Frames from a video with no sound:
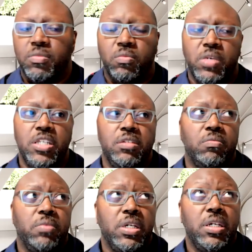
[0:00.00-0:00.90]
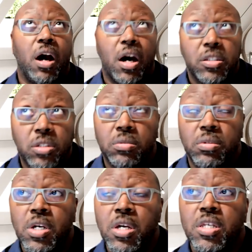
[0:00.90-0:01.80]
We
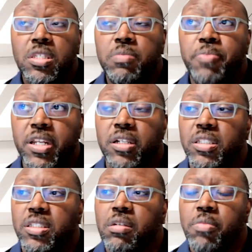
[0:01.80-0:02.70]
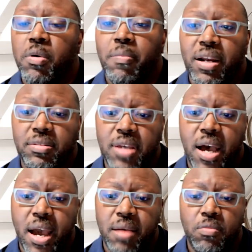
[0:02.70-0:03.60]
also spend a considerable amount of
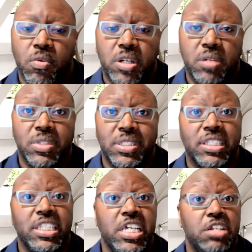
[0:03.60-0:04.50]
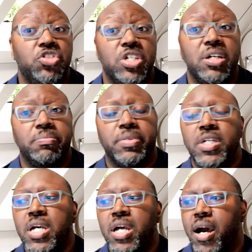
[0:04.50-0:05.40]
time working with leadership,
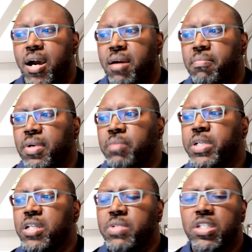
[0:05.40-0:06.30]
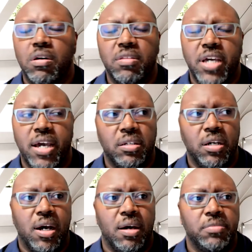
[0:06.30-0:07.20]
because we know that
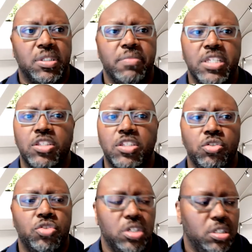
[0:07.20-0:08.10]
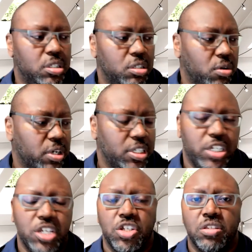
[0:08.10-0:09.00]
some institutions or
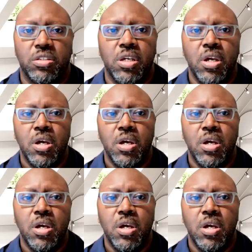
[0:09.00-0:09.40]
organizations